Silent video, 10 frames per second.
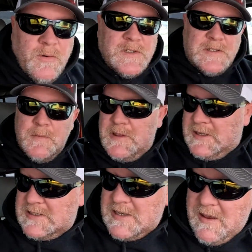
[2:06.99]
with some of
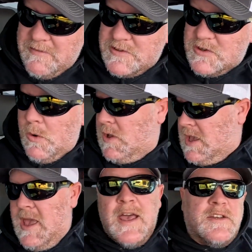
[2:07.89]
this stuff. So
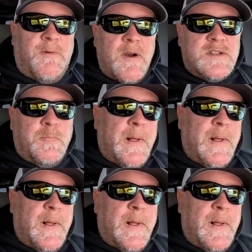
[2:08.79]
as far as the